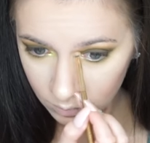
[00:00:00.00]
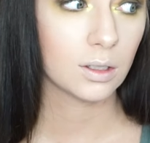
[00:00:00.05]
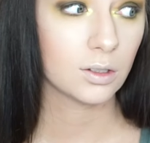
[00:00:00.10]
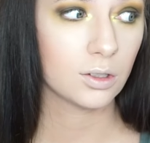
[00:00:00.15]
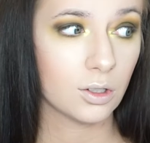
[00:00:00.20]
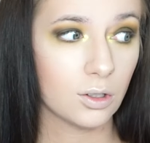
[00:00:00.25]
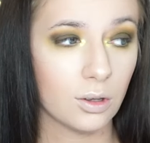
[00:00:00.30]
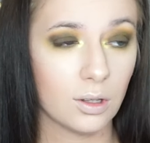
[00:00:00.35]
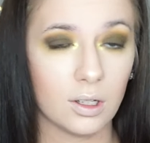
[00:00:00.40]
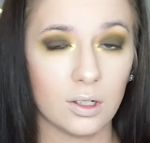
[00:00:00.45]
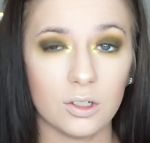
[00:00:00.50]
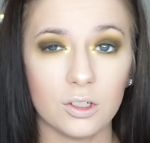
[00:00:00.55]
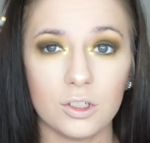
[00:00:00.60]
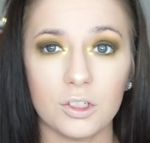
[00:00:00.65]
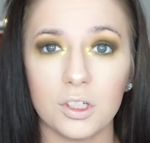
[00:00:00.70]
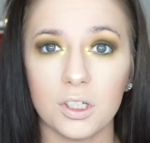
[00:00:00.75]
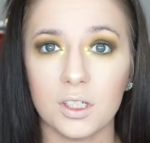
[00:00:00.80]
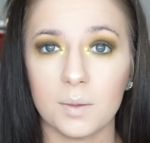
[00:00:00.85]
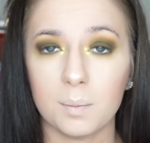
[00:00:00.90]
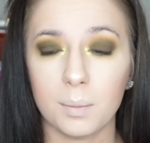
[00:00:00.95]
So there's
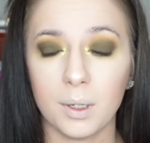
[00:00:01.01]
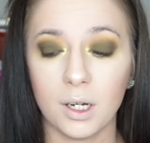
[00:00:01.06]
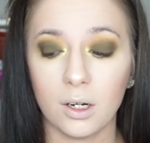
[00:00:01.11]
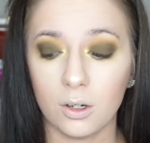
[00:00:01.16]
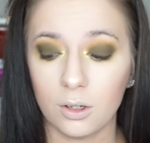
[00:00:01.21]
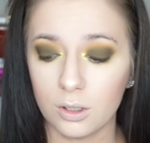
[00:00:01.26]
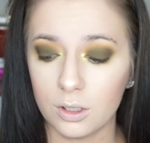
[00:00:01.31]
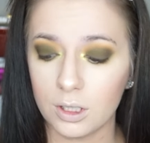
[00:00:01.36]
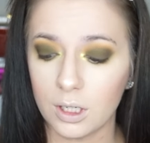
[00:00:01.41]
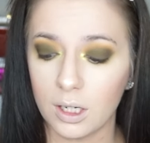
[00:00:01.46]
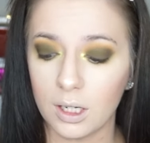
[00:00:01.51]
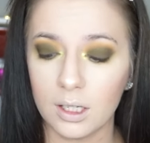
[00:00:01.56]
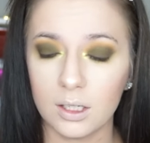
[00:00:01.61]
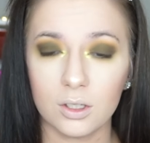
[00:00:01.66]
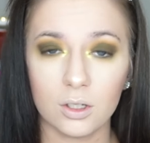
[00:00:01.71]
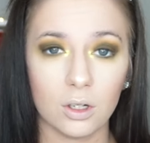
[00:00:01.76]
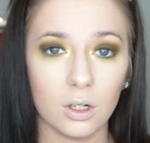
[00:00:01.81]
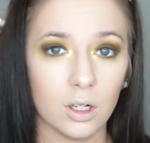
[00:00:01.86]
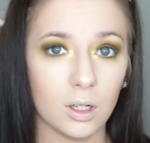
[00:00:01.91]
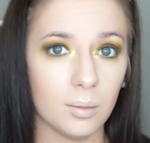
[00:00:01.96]
just
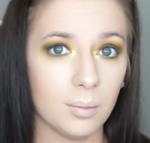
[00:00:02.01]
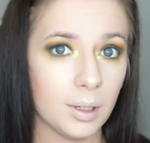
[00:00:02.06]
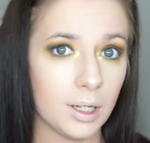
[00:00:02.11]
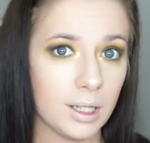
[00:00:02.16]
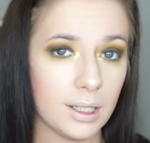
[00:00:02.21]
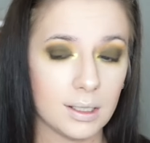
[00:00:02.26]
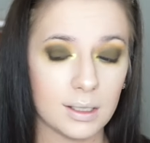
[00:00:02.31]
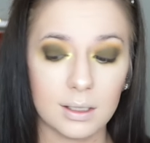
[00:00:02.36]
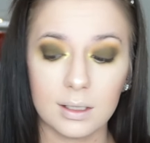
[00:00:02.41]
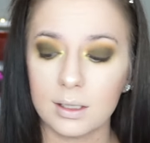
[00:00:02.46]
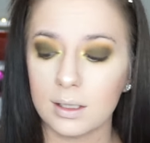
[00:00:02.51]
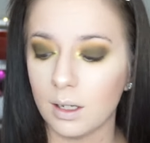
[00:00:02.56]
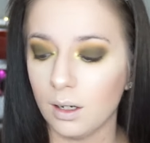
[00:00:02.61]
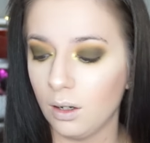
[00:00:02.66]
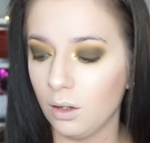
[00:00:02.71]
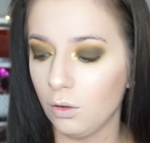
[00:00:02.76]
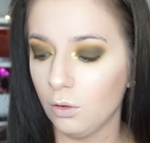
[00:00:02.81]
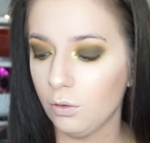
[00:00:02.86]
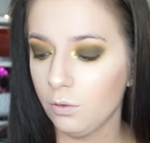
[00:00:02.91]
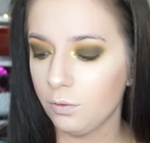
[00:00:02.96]
Peridot all by
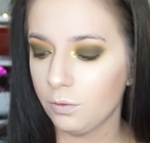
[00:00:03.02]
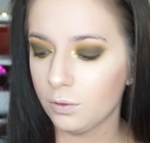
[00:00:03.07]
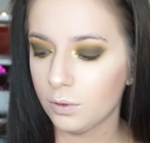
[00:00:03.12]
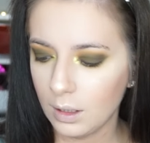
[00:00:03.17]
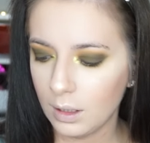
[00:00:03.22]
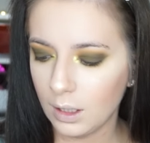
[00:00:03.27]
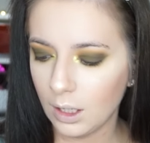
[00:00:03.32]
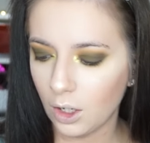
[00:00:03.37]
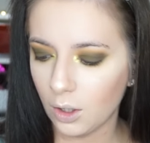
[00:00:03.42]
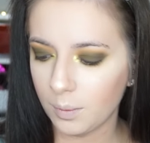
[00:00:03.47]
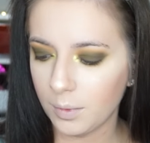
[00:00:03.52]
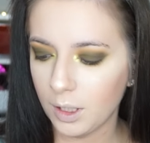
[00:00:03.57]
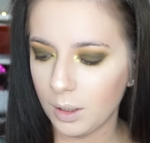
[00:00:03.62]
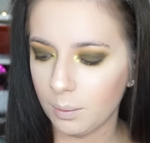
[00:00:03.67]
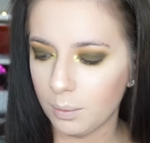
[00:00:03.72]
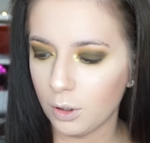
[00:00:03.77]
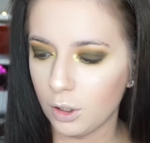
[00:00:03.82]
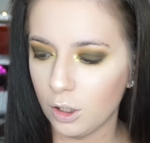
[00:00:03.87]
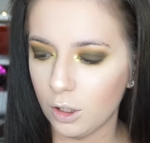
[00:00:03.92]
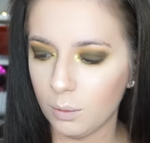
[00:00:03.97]
itself. Now I'm
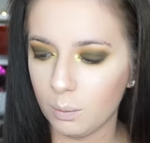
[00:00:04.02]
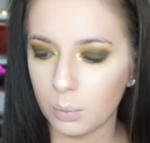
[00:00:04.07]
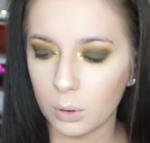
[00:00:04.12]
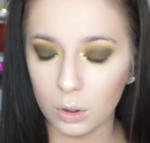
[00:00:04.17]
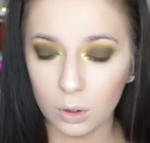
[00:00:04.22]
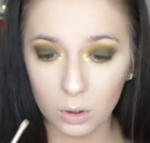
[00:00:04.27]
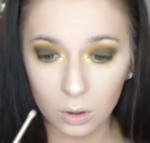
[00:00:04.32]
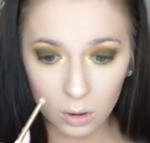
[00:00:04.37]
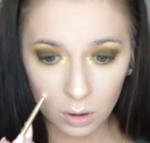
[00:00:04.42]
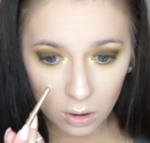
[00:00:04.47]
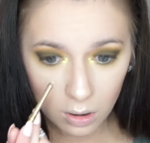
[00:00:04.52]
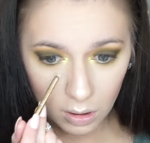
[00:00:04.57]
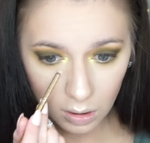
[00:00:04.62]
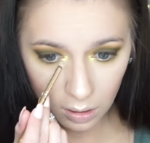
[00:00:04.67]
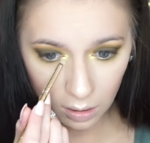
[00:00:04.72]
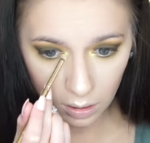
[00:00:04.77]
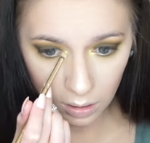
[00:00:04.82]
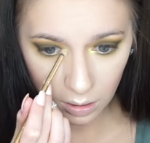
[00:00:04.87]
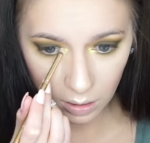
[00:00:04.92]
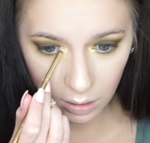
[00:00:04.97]
going to put
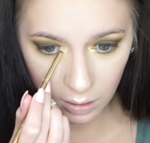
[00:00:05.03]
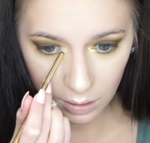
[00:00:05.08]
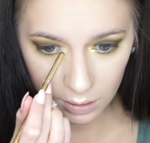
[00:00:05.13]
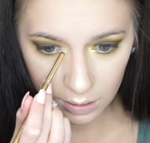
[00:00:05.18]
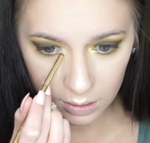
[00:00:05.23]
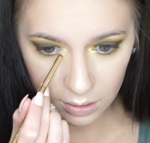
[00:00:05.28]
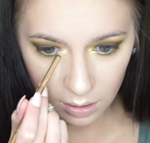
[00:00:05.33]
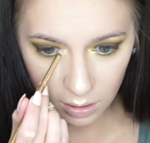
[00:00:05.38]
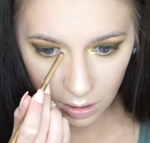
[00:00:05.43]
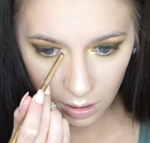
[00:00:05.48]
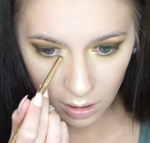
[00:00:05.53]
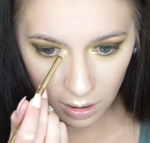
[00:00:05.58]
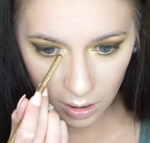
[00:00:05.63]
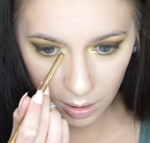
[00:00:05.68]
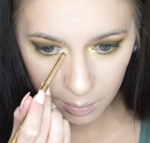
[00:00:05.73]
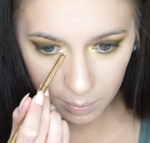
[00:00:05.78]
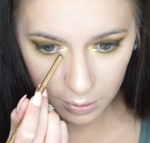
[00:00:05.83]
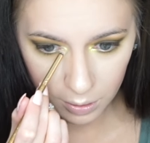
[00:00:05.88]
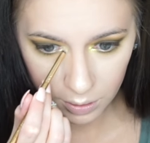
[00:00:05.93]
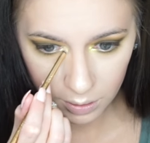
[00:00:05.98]
Pearl on
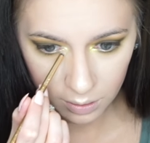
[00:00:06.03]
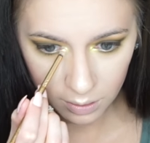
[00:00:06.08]
top.